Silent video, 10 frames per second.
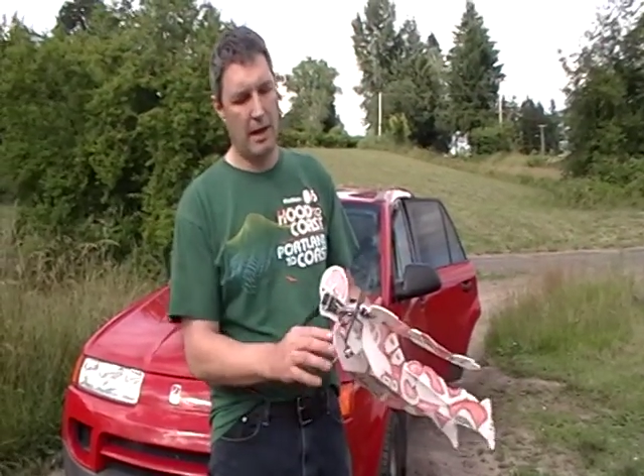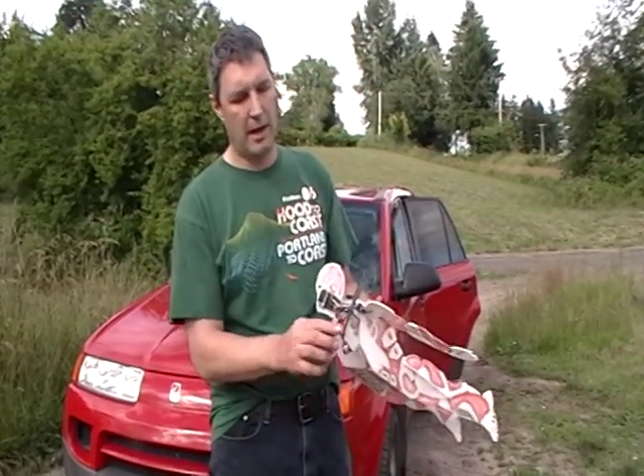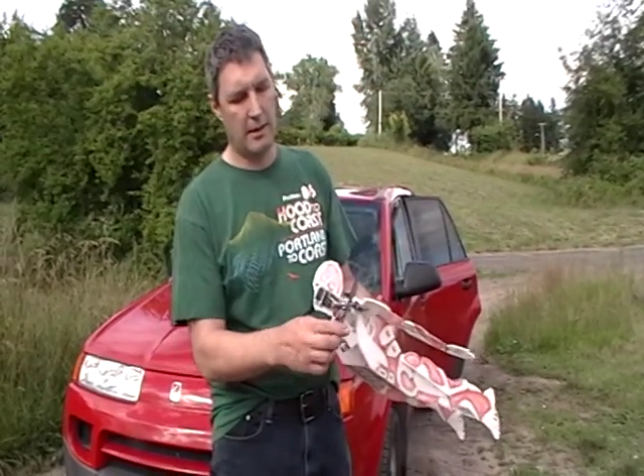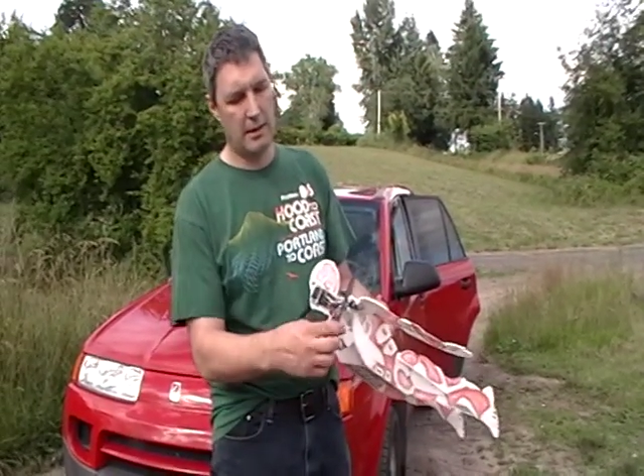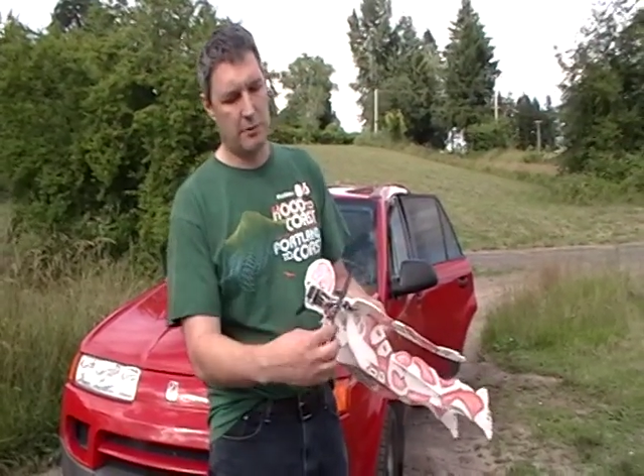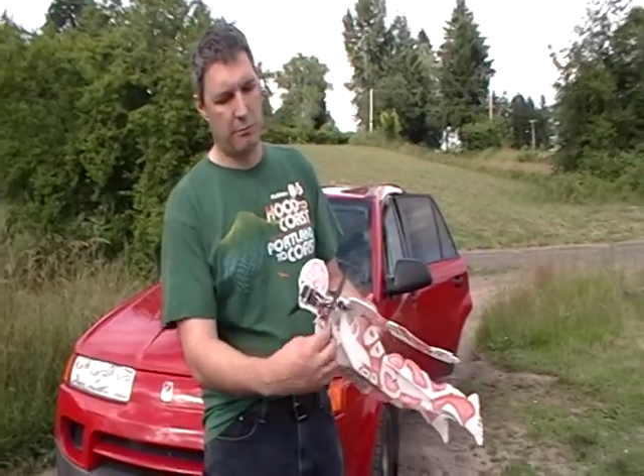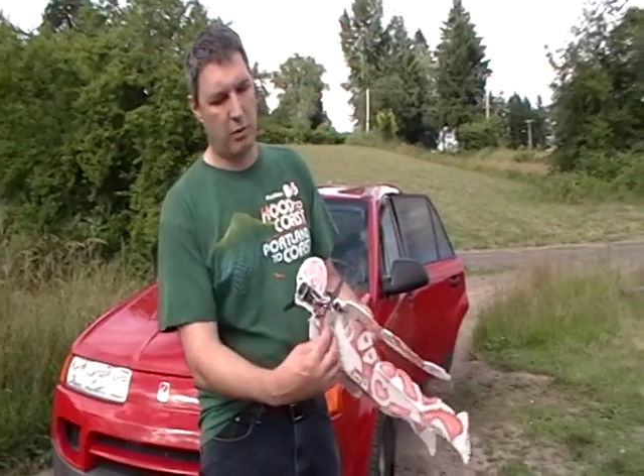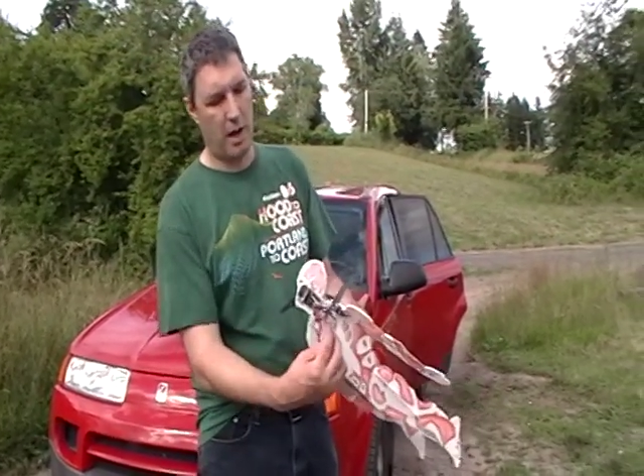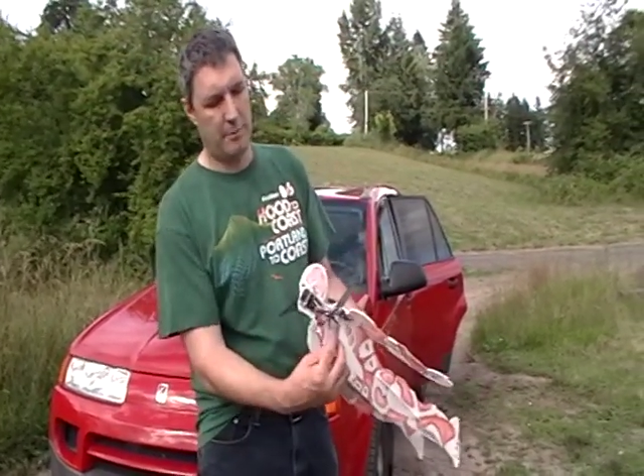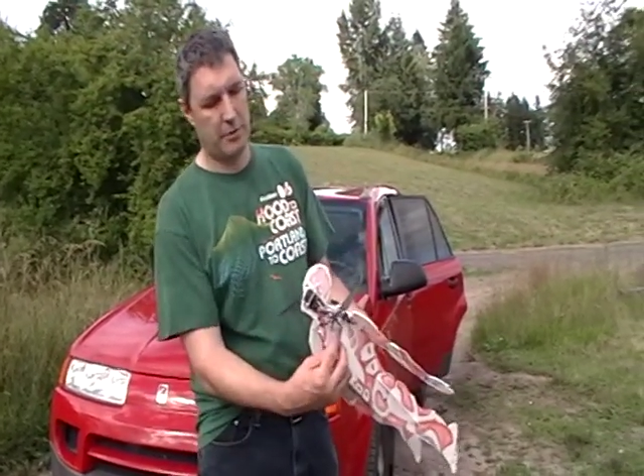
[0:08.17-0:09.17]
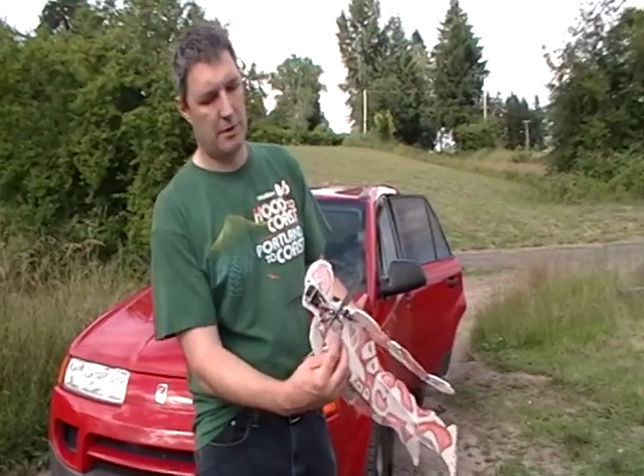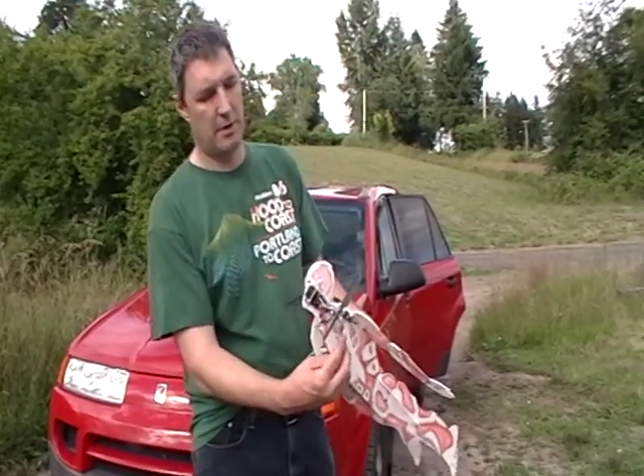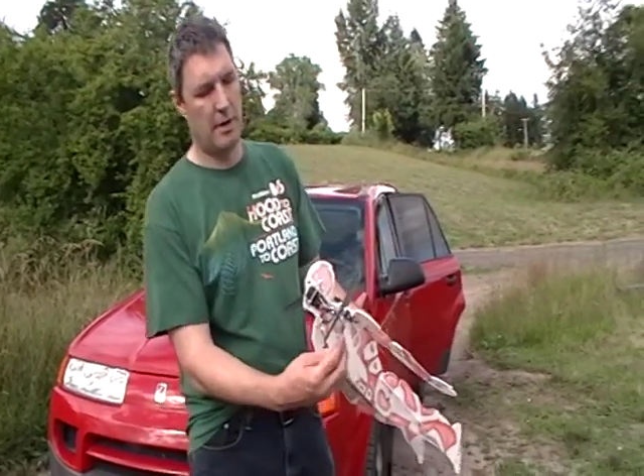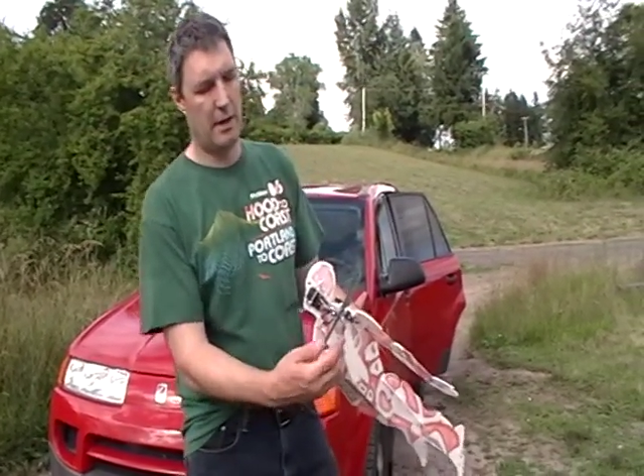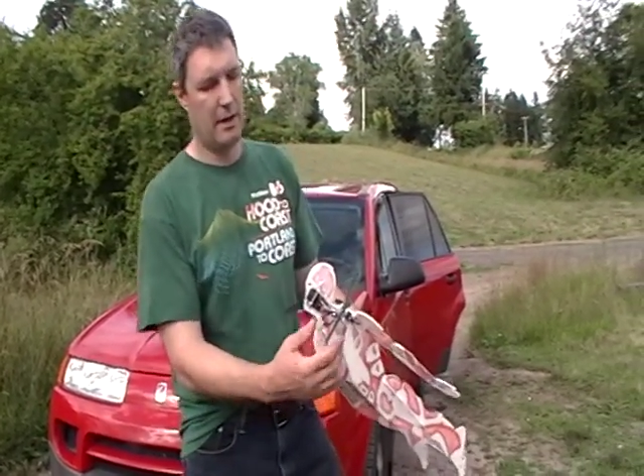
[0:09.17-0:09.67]
And these props,
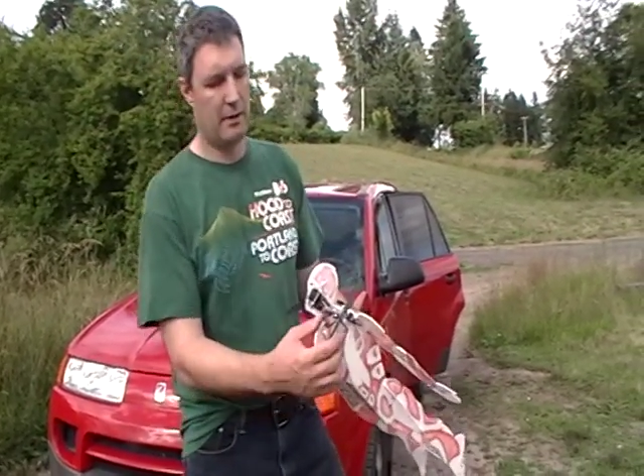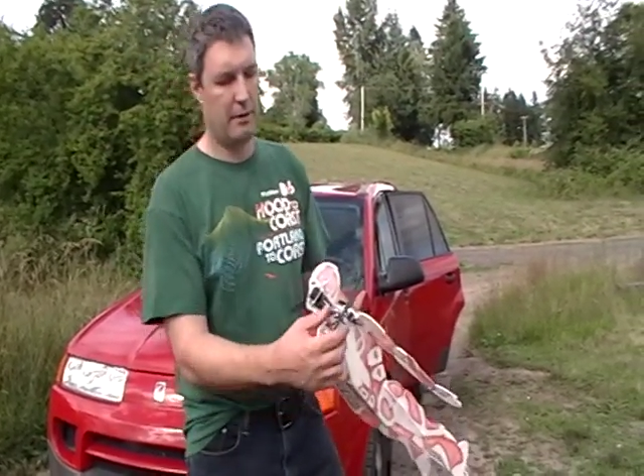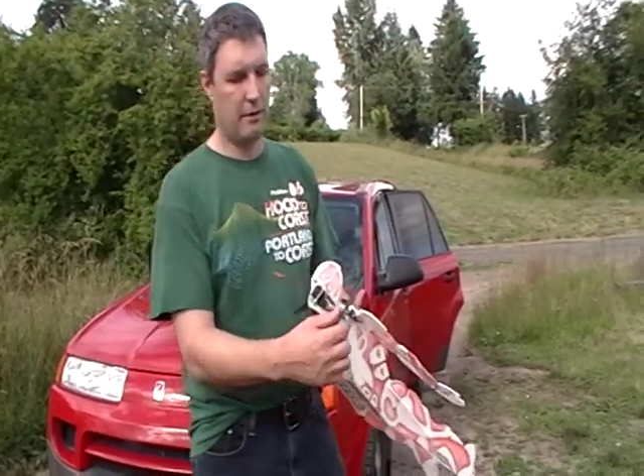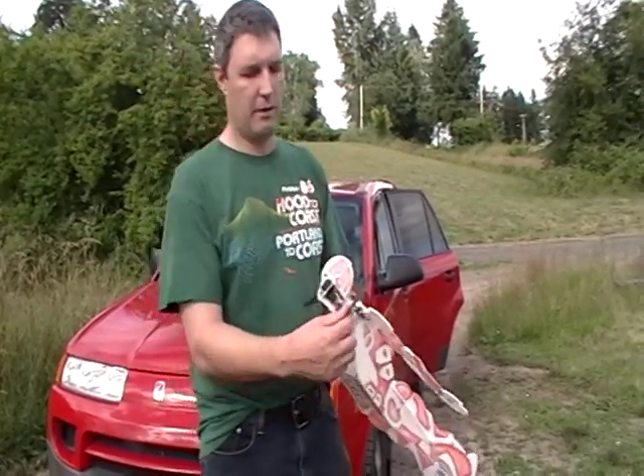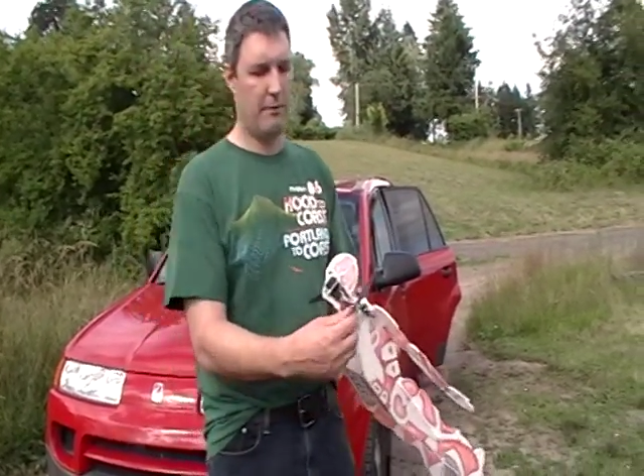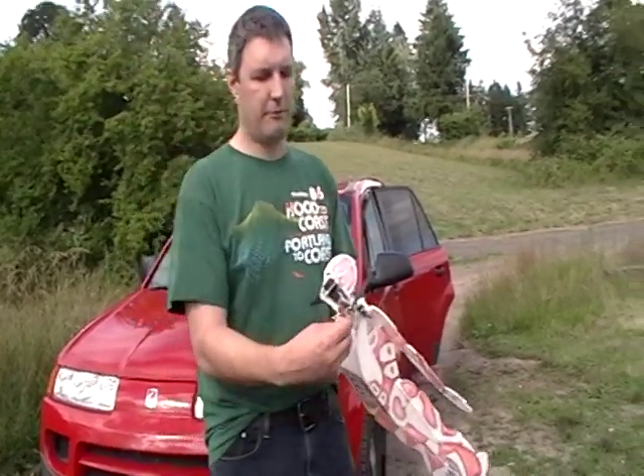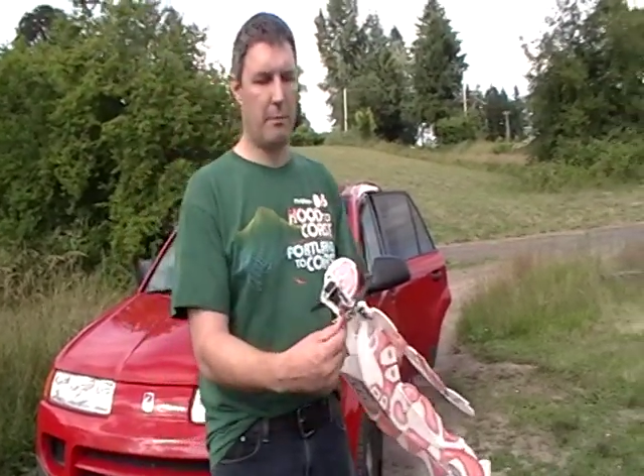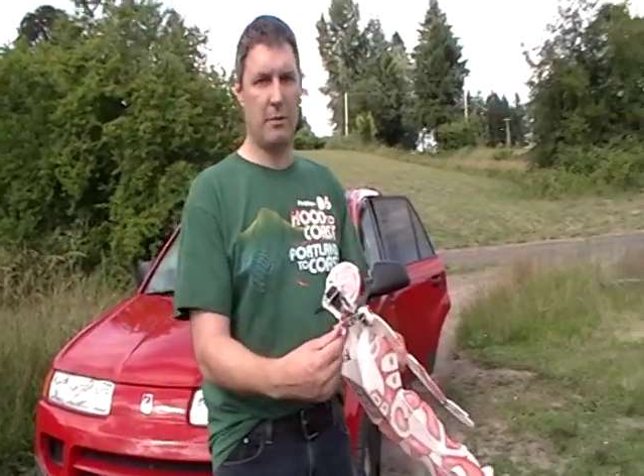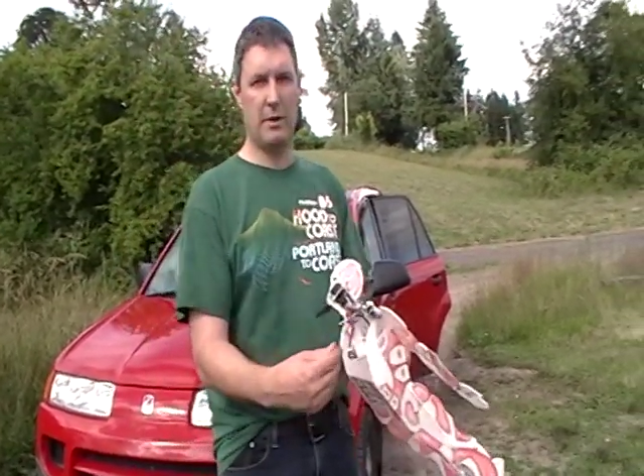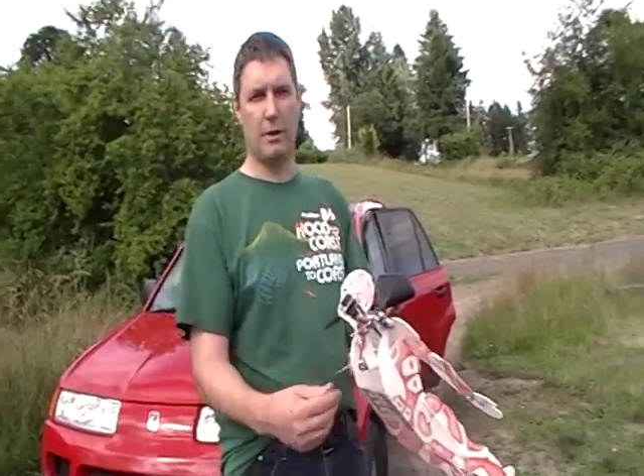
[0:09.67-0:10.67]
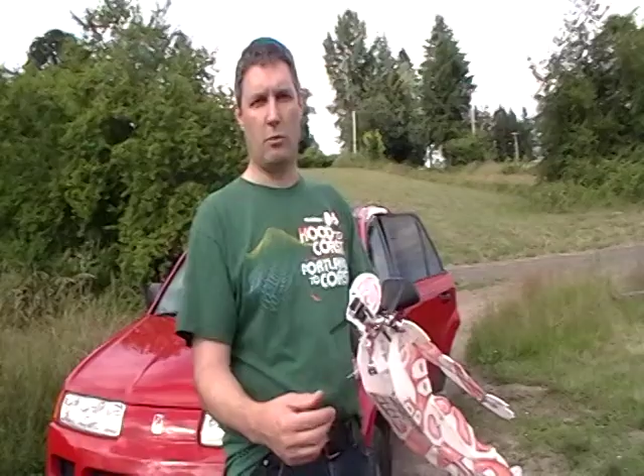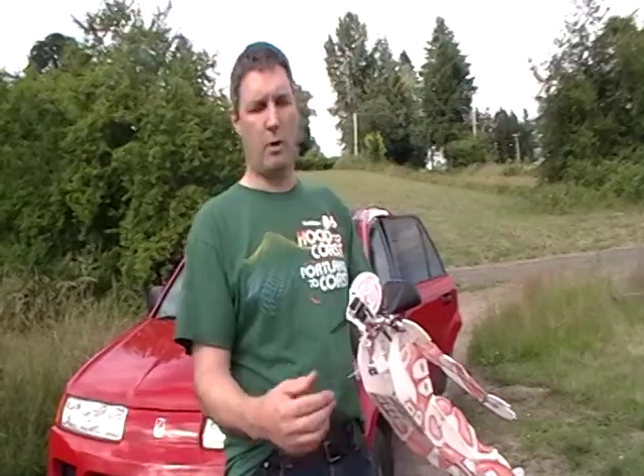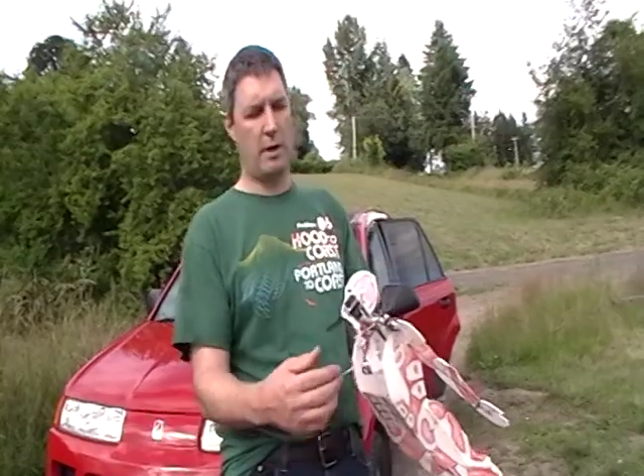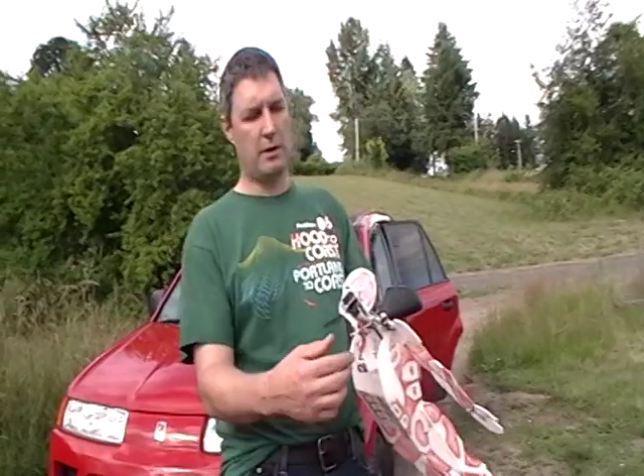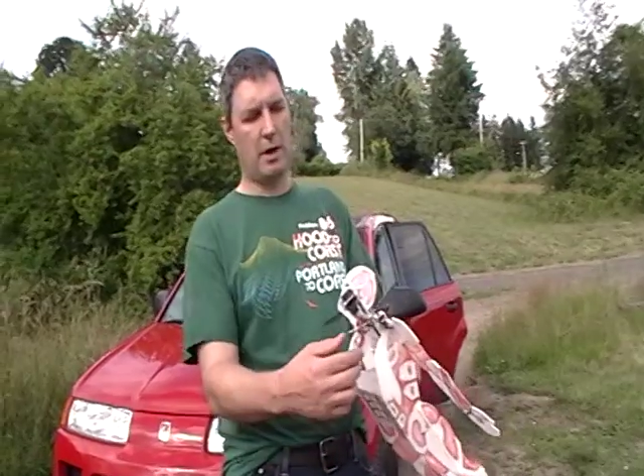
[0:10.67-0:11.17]
they're uh, from a little
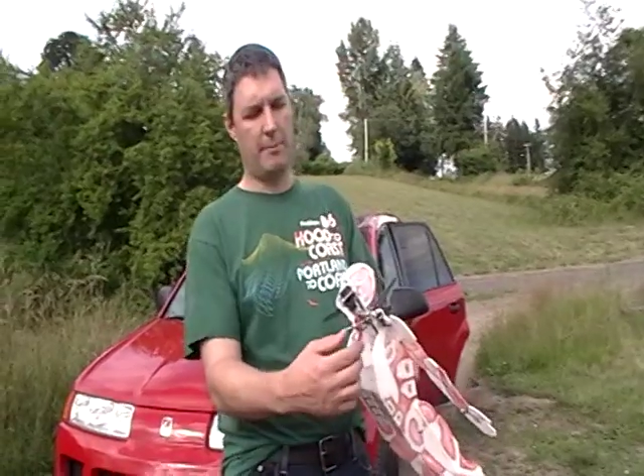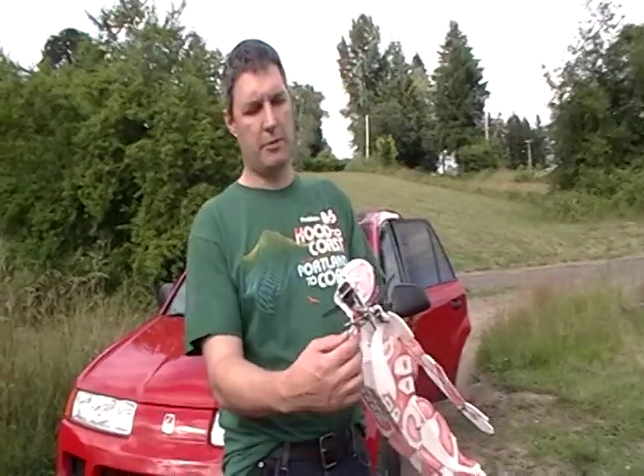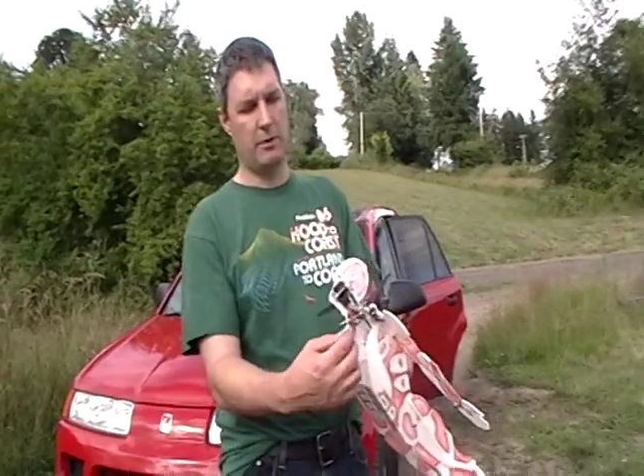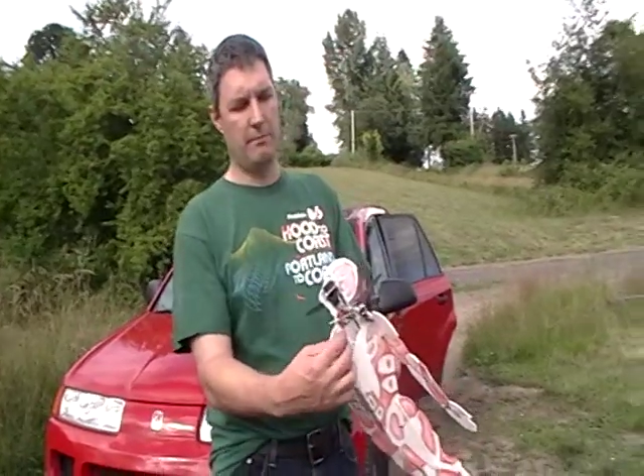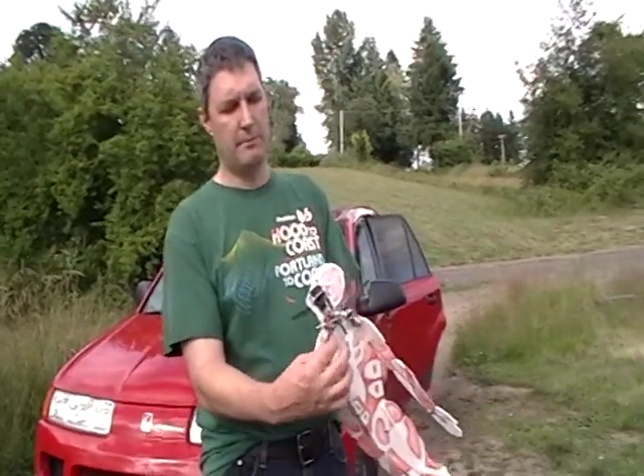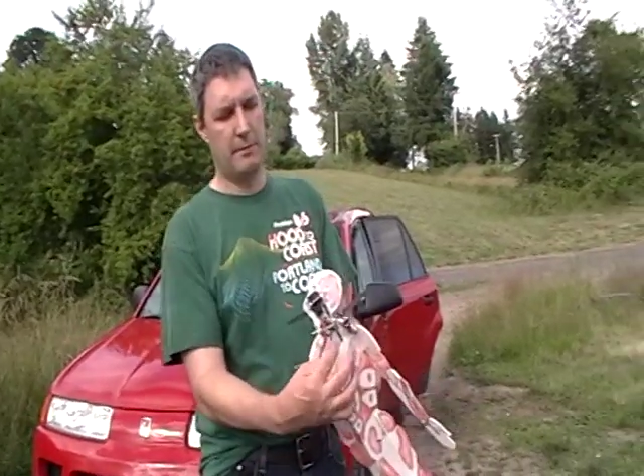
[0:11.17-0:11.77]
quadcopter.